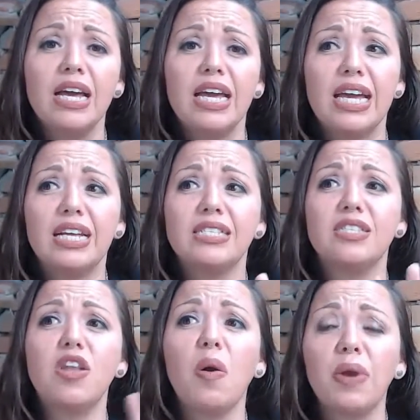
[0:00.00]
is
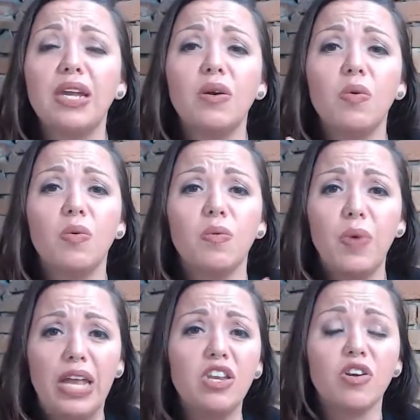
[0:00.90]
knowing
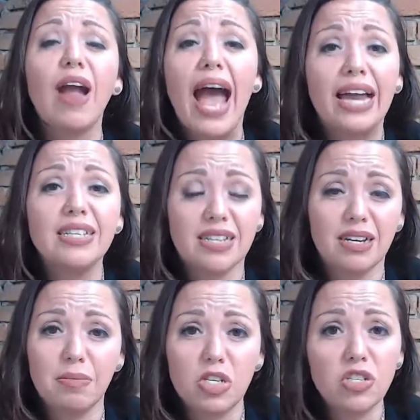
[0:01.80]
when your ad is going to
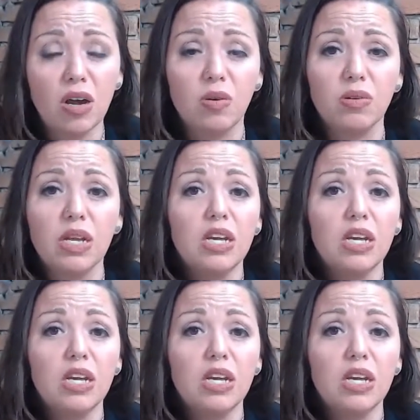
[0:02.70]
be shown.